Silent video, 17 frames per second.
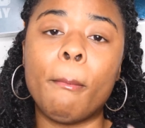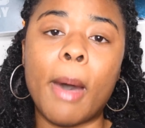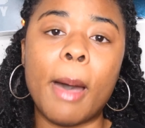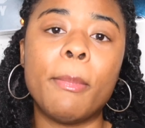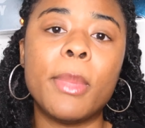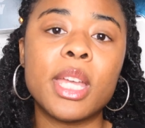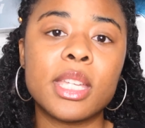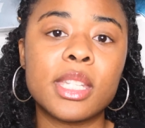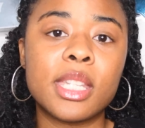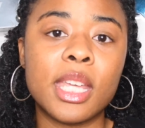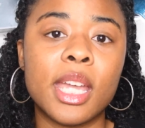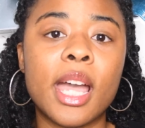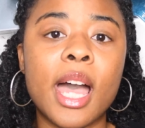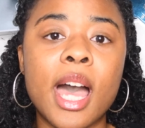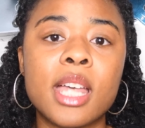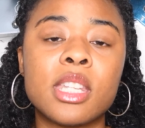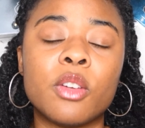My biggest
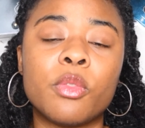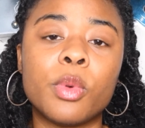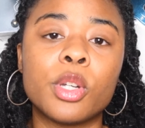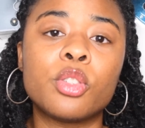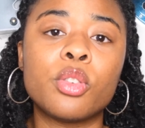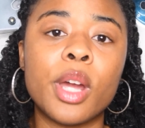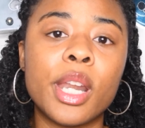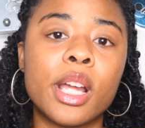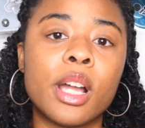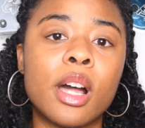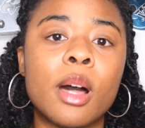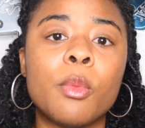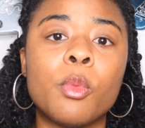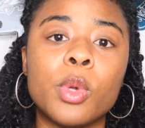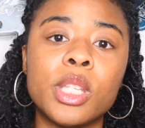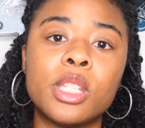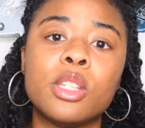thing, guys, if we're trading
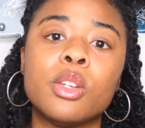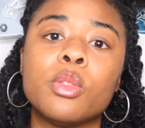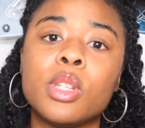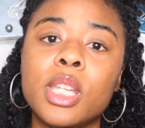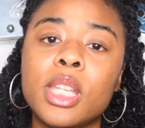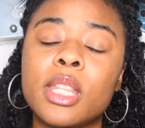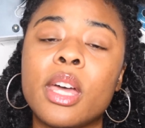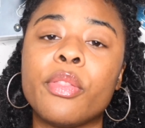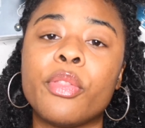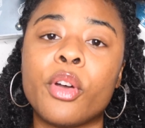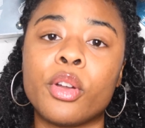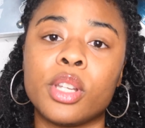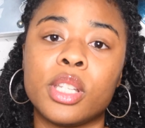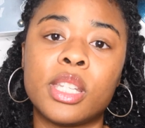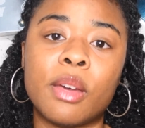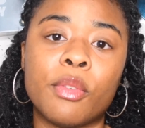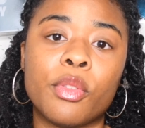up, we still need that
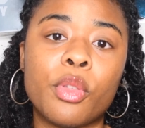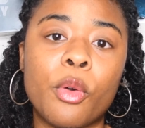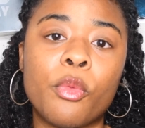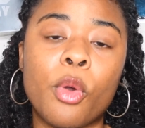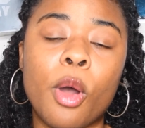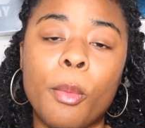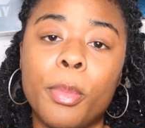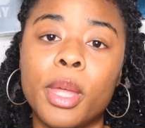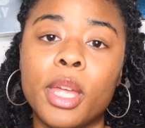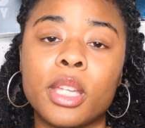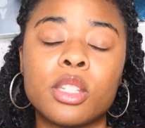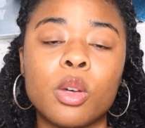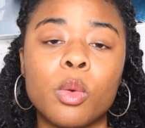37th overall pick.